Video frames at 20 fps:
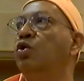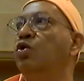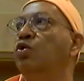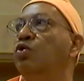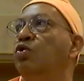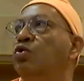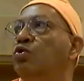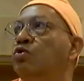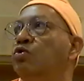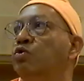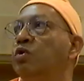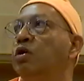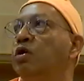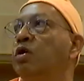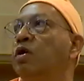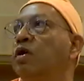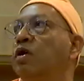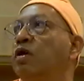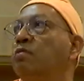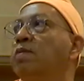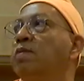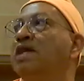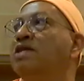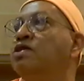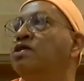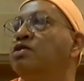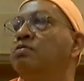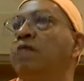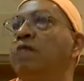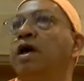you
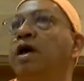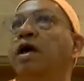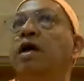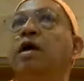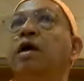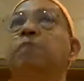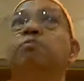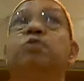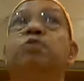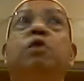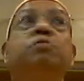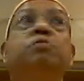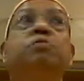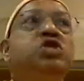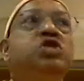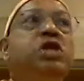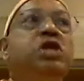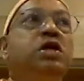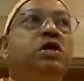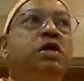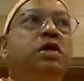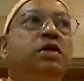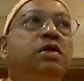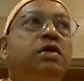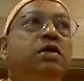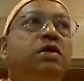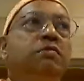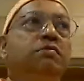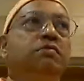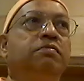commence by propitiating
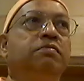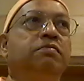them,